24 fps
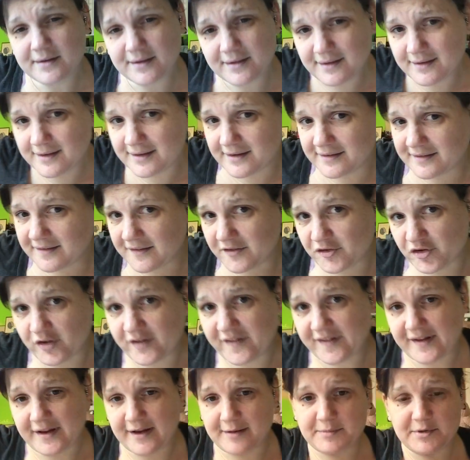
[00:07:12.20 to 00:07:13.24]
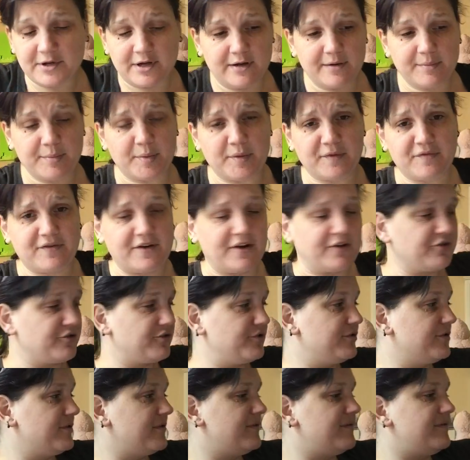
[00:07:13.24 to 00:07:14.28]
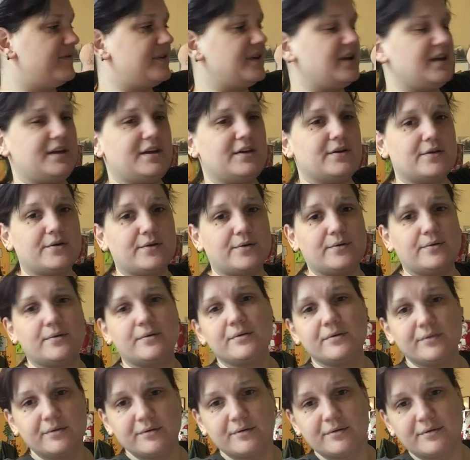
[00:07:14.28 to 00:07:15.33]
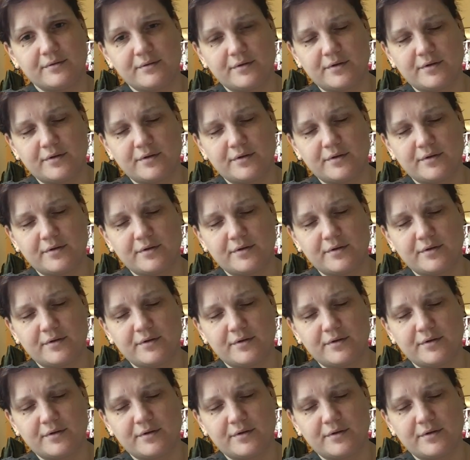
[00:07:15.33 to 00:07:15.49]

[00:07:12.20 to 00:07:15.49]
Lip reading: Let's just say I'm not a professional videographer.